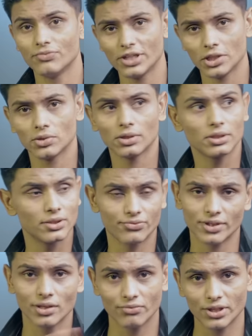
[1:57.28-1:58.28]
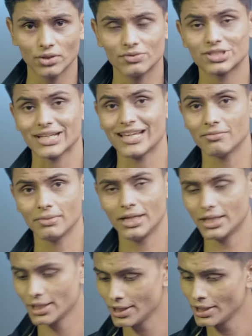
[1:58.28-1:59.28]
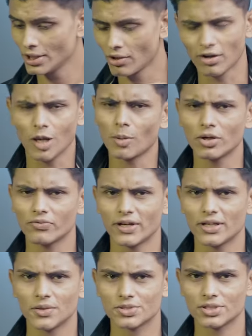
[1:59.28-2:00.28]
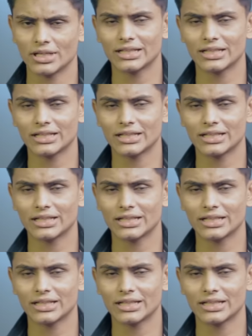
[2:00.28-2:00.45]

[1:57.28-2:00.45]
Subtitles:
a video, a different video which I have made all about Van Heusen